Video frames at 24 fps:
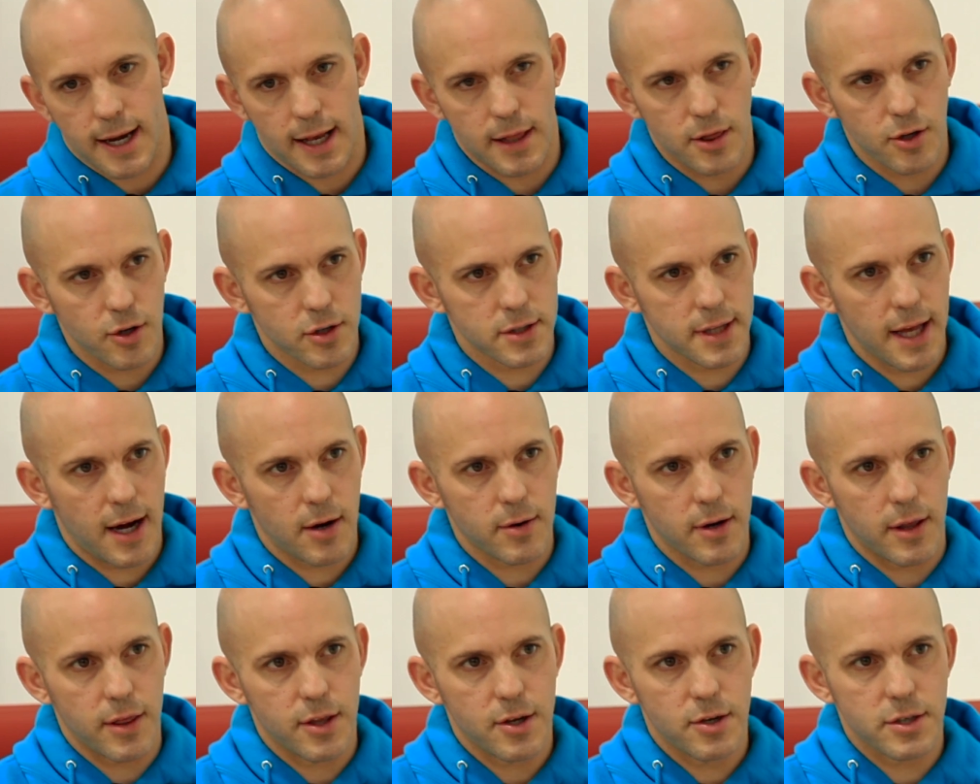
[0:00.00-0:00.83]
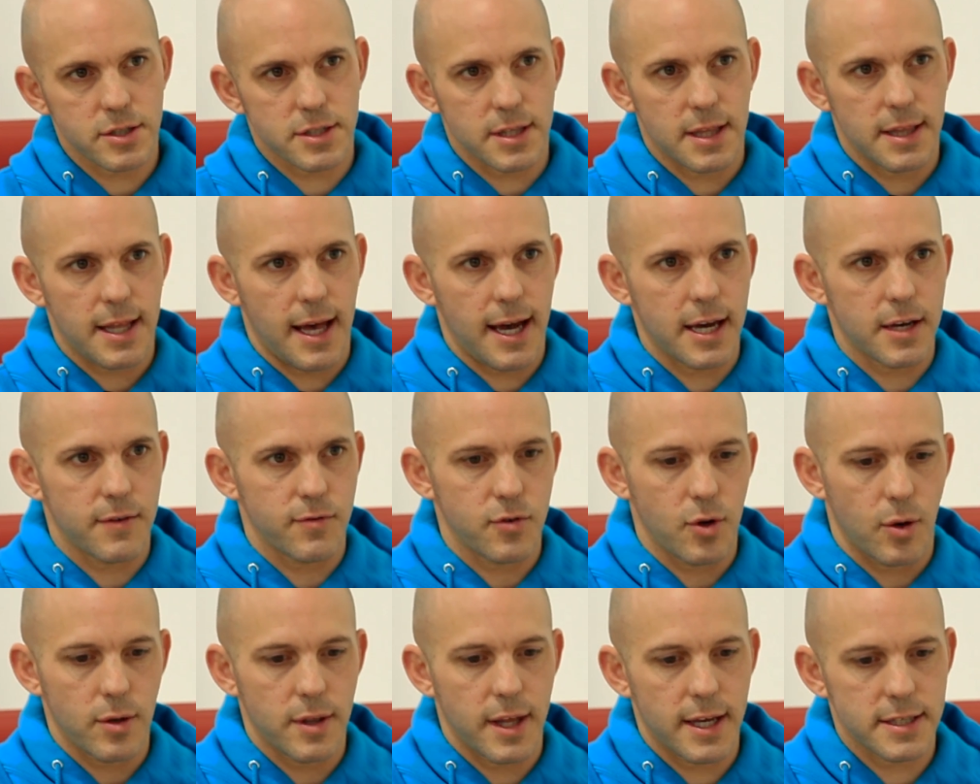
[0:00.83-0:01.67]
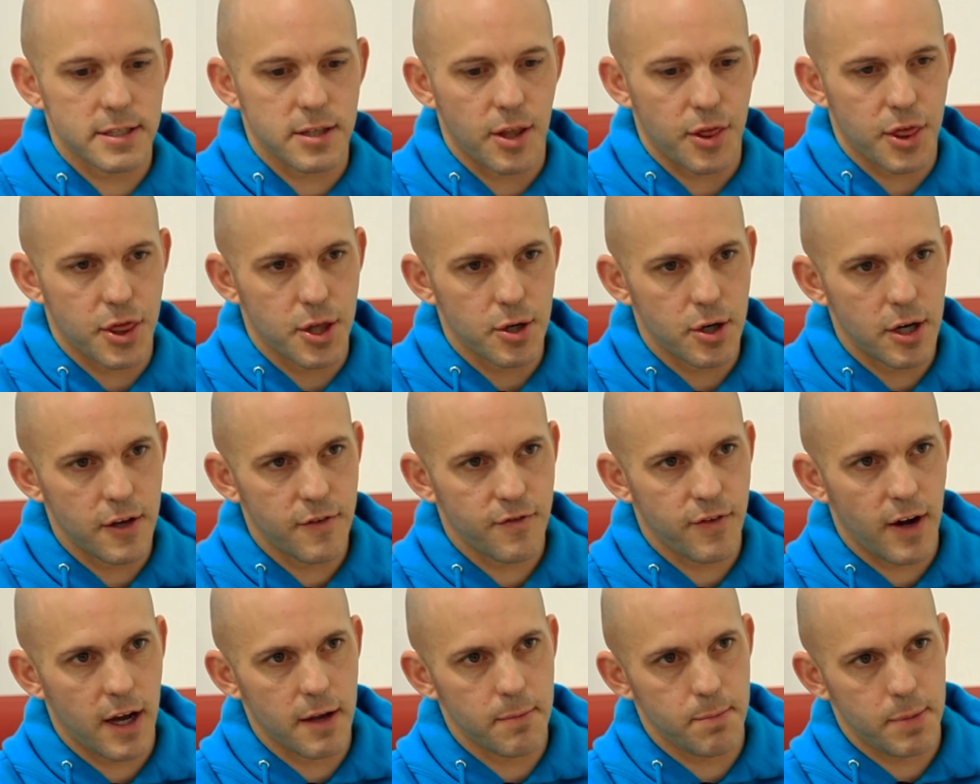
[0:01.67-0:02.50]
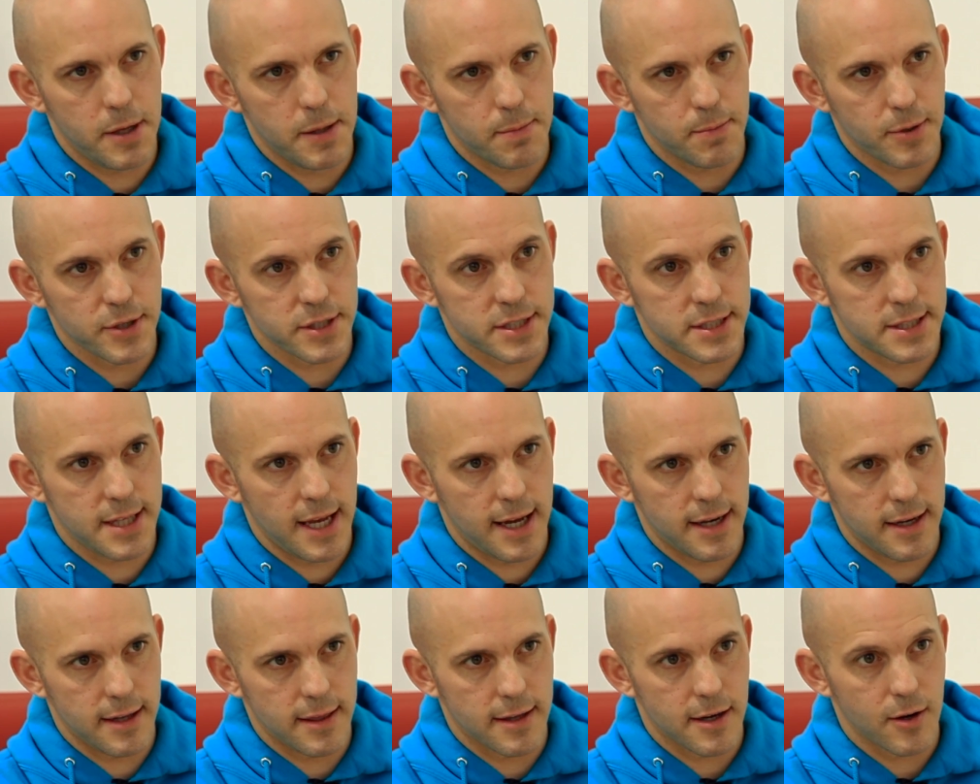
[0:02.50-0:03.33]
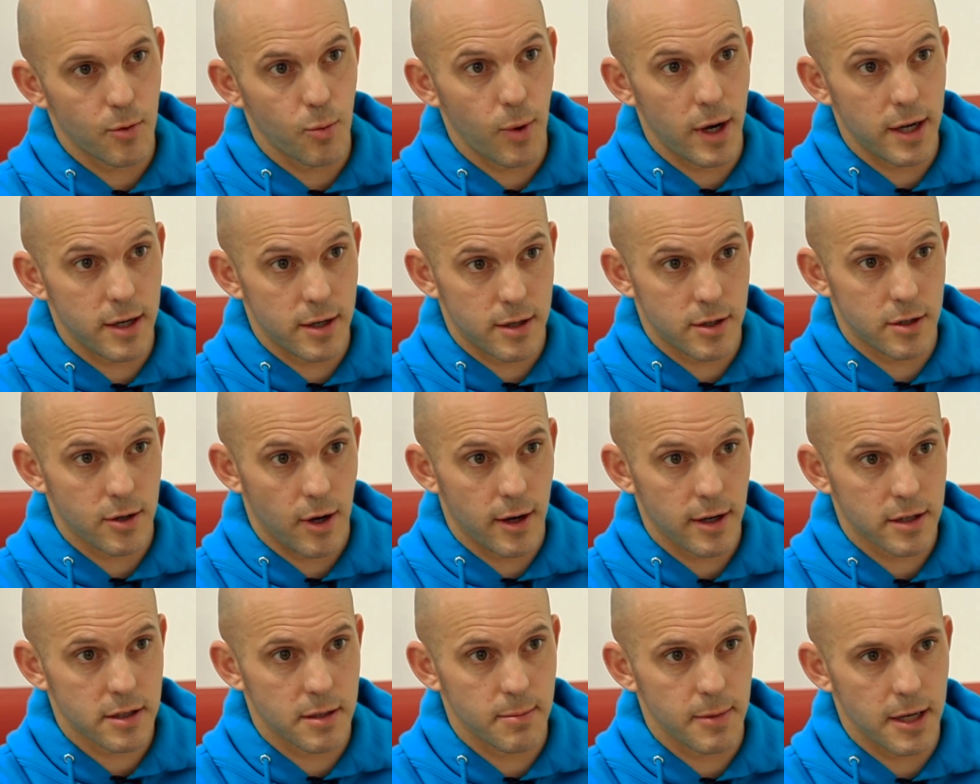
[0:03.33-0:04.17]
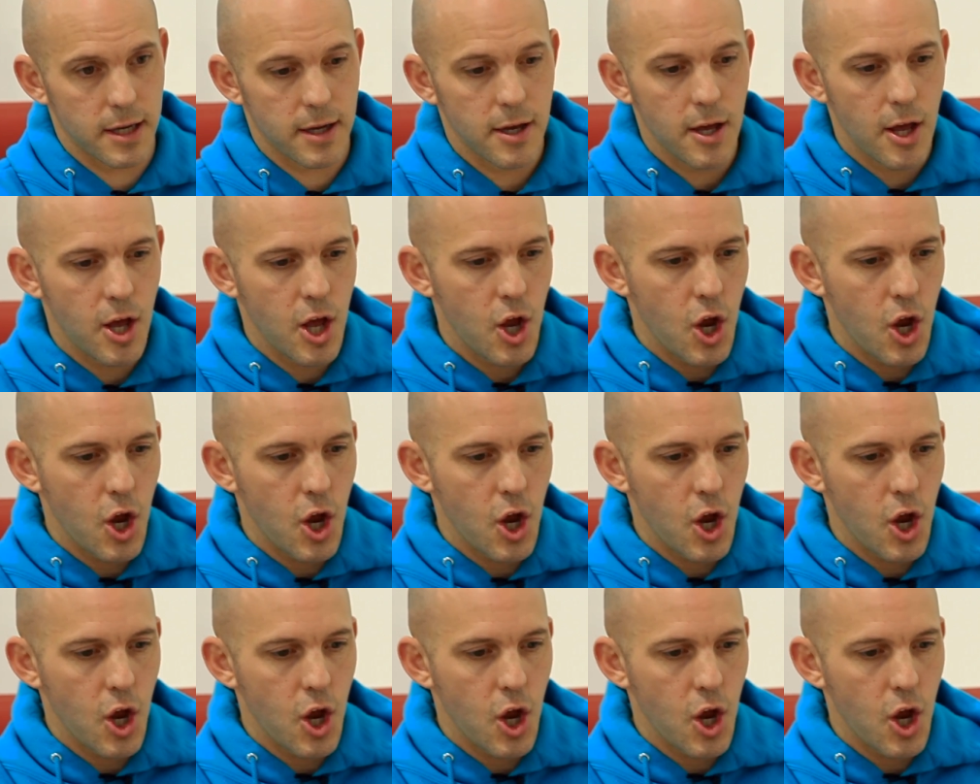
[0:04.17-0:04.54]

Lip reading: And I look down, and there was a line of no less than 35 people standing there waiting to talk to me